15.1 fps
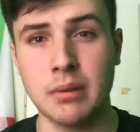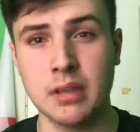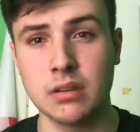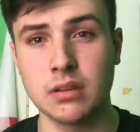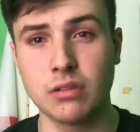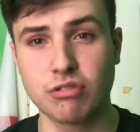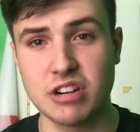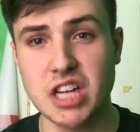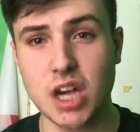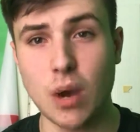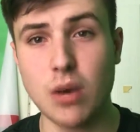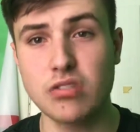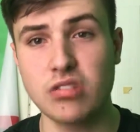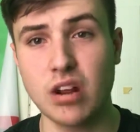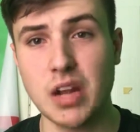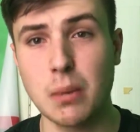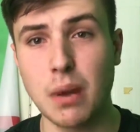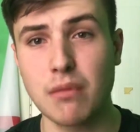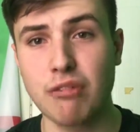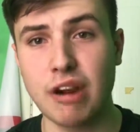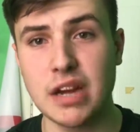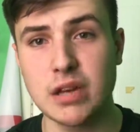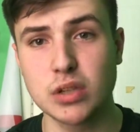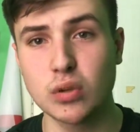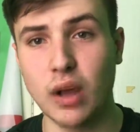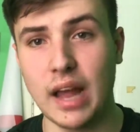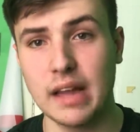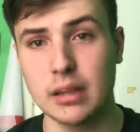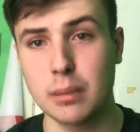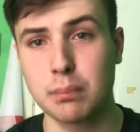and Rico's the only one really who's
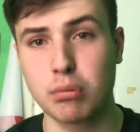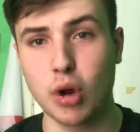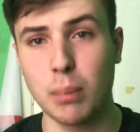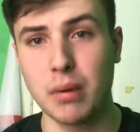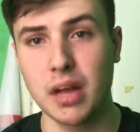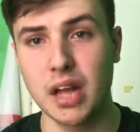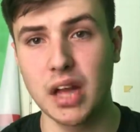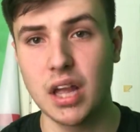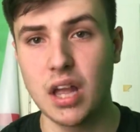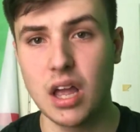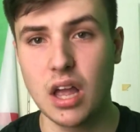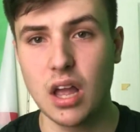not had a proper